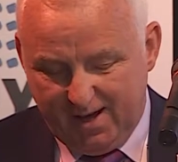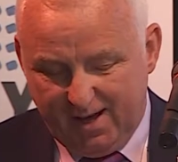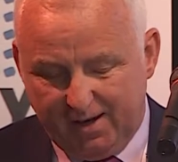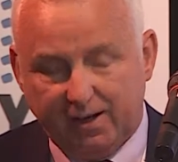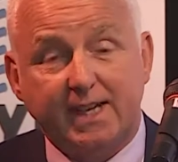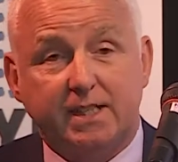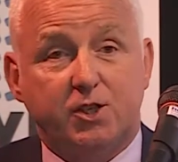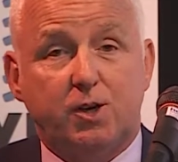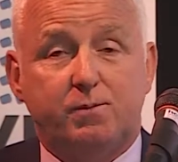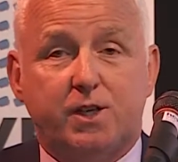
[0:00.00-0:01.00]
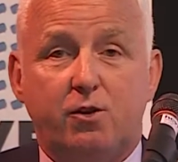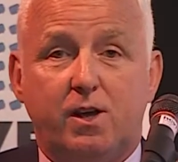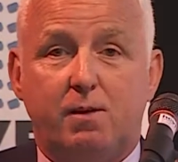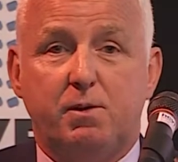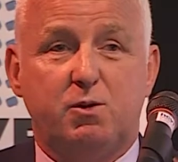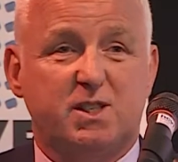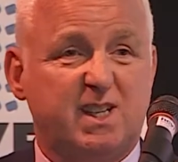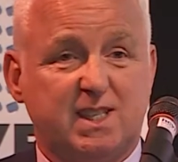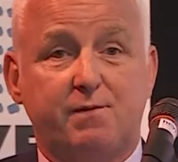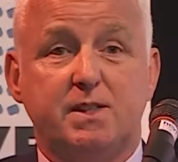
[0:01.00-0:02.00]
And the reason it jumped out at me was because
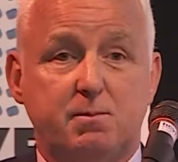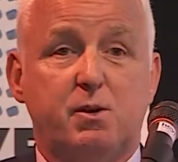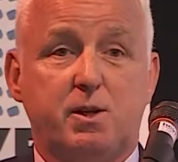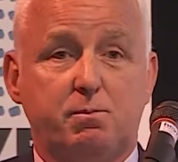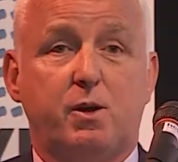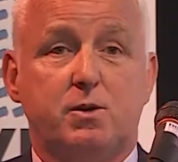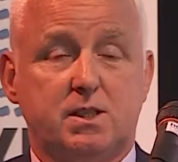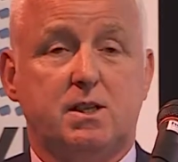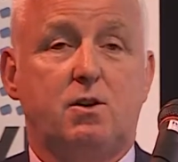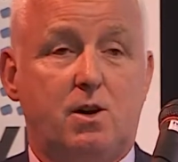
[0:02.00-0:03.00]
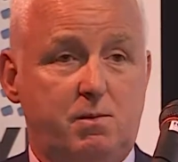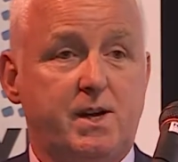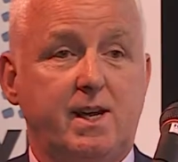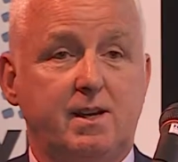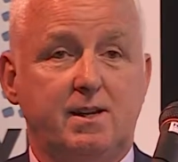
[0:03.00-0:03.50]
£70 million is a lot of money.